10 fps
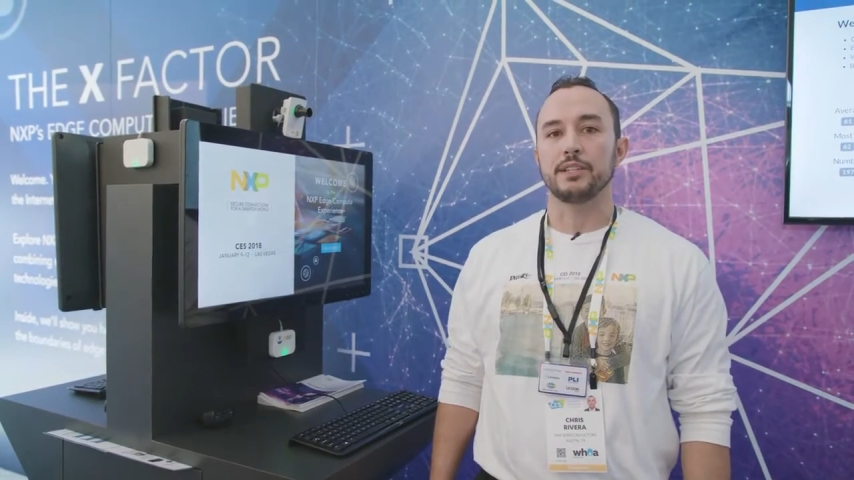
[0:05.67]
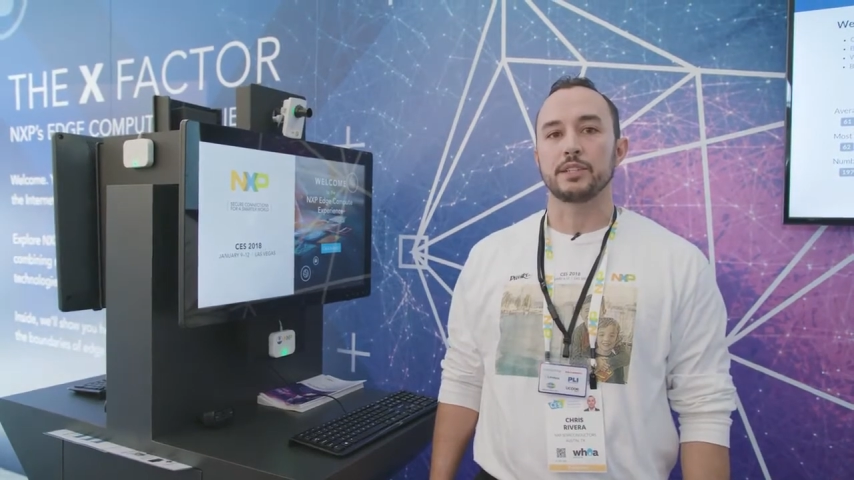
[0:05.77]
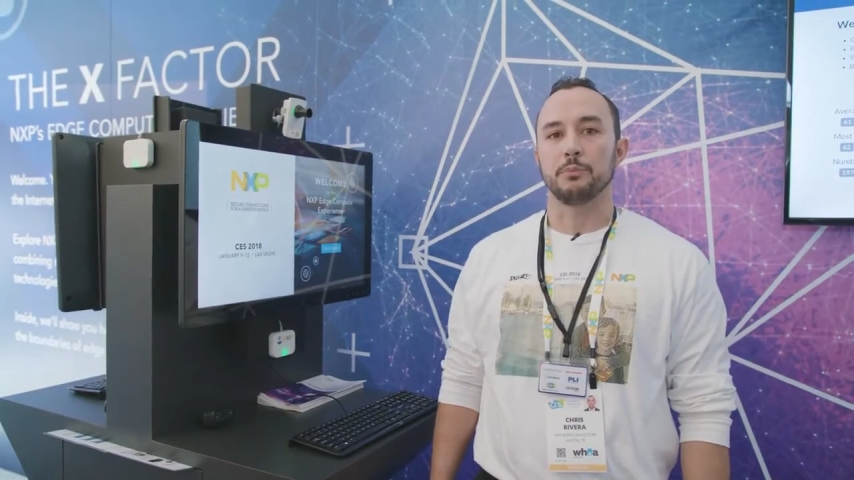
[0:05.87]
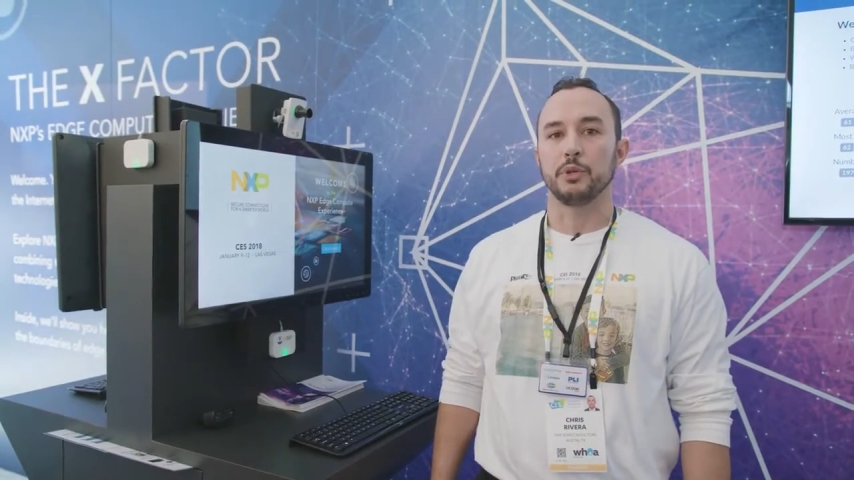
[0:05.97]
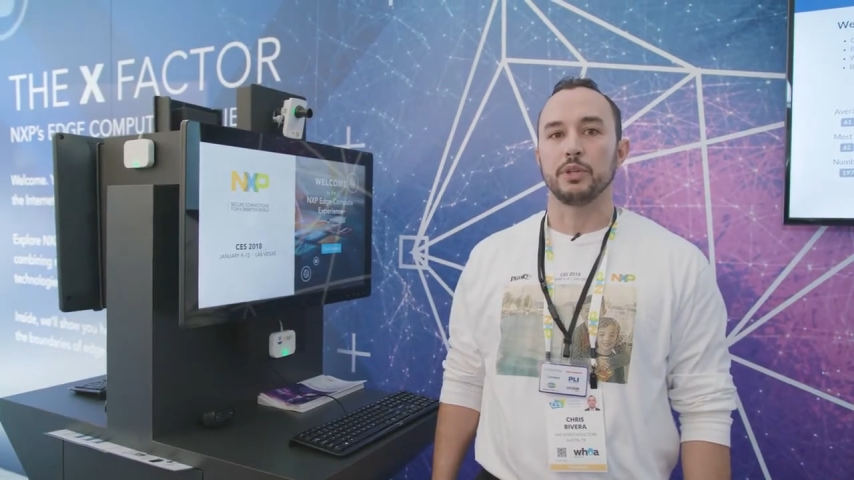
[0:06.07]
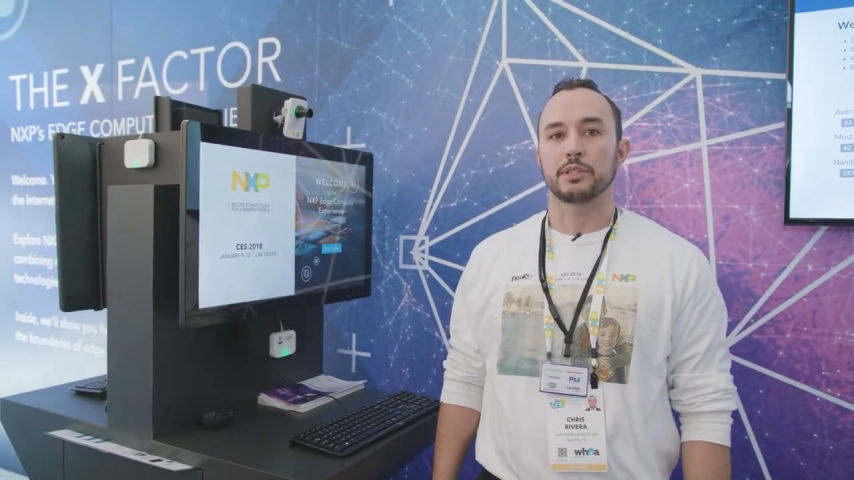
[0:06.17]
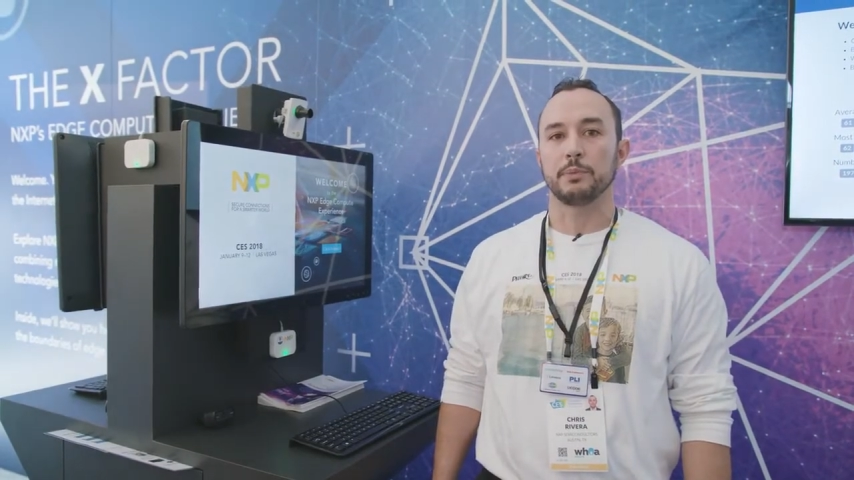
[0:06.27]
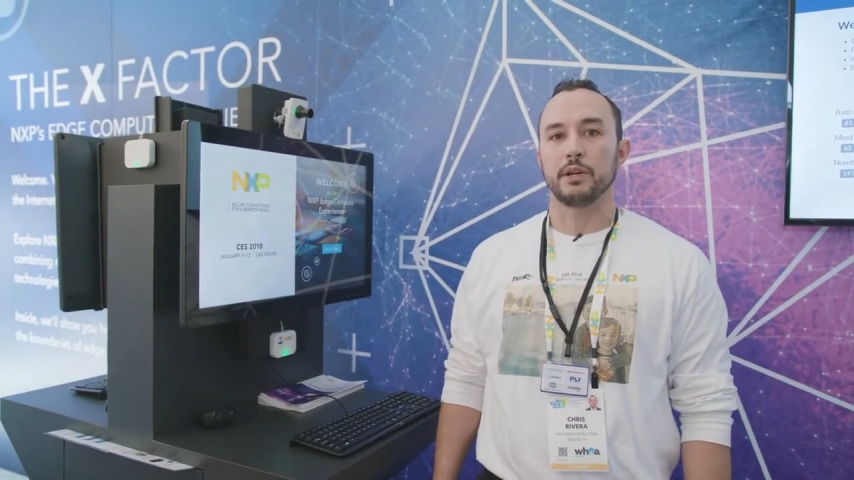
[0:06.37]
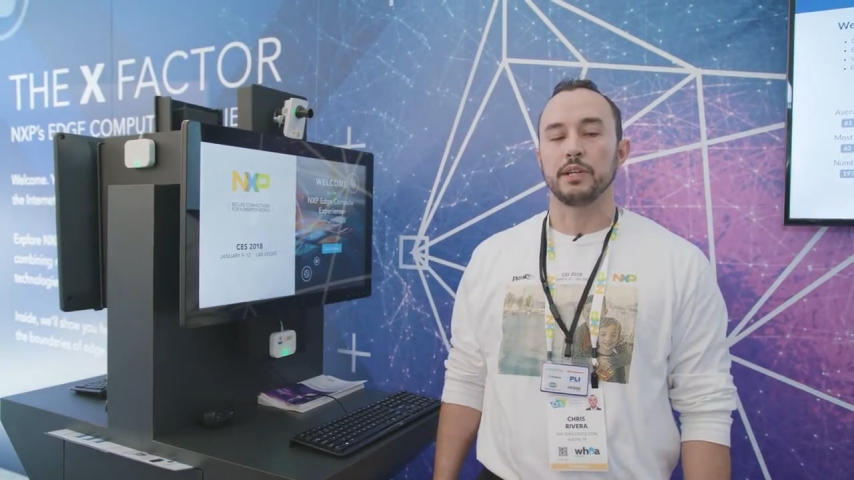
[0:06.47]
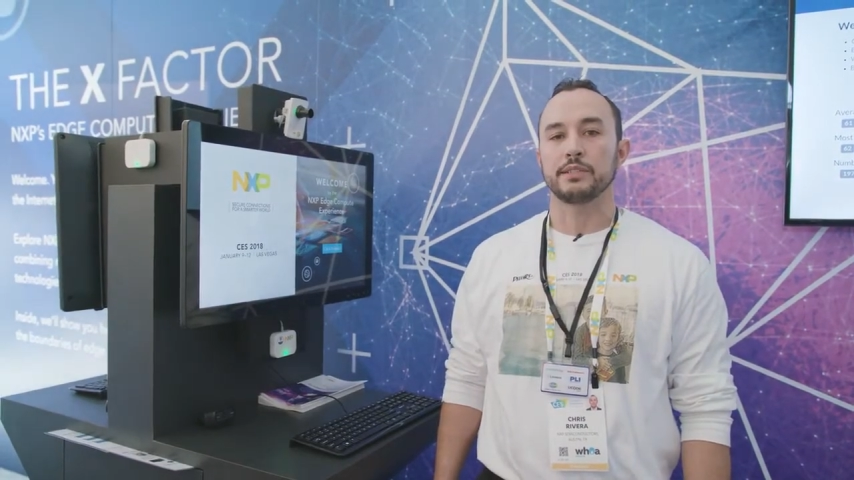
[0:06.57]
Edge Compute
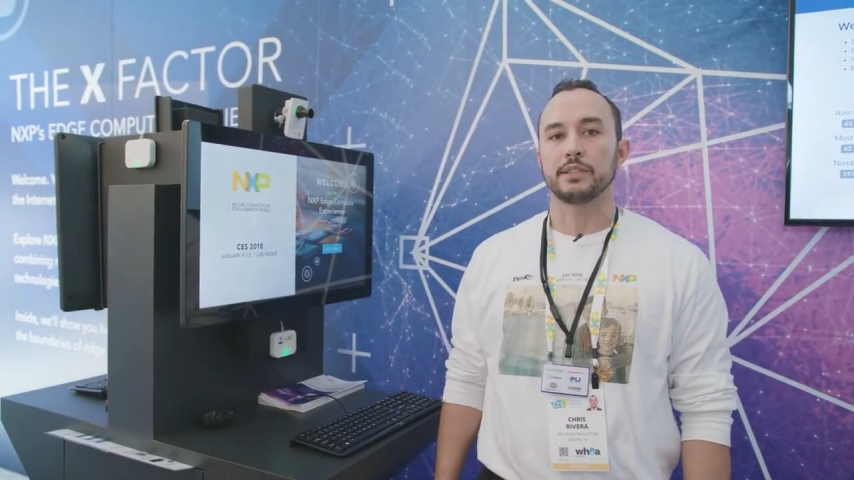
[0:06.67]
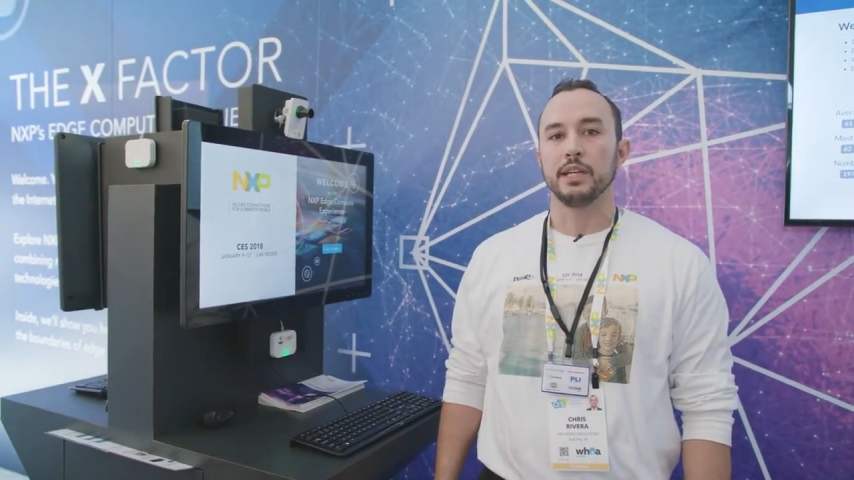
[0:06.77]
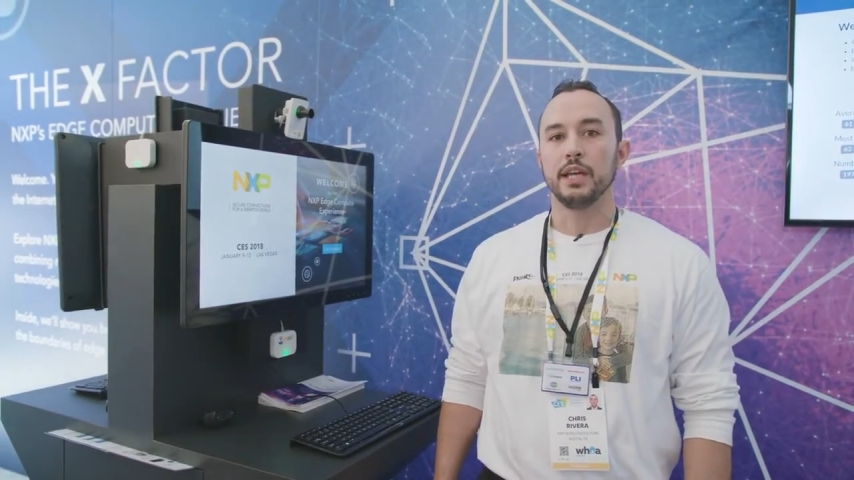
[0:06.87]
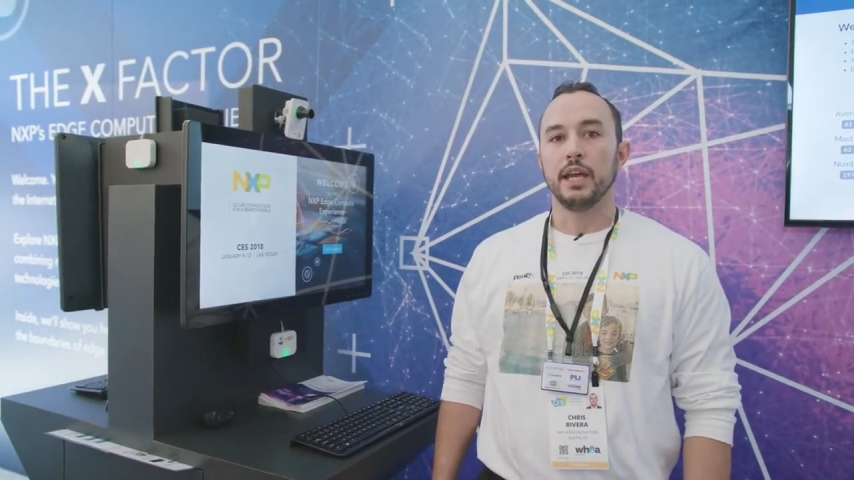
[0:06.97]
experience.